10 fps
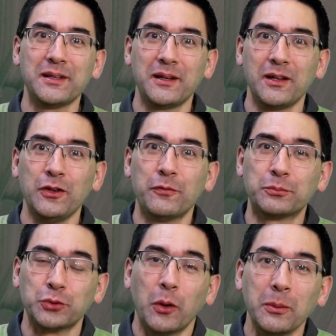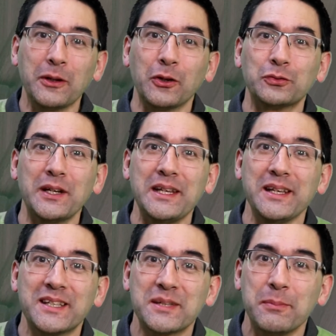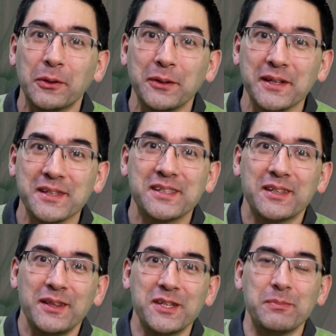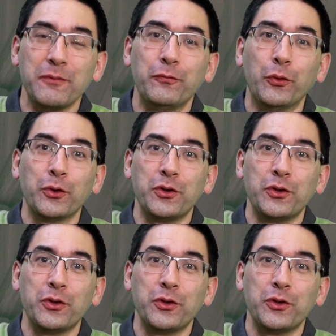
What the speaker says: You've probably already experienced this before.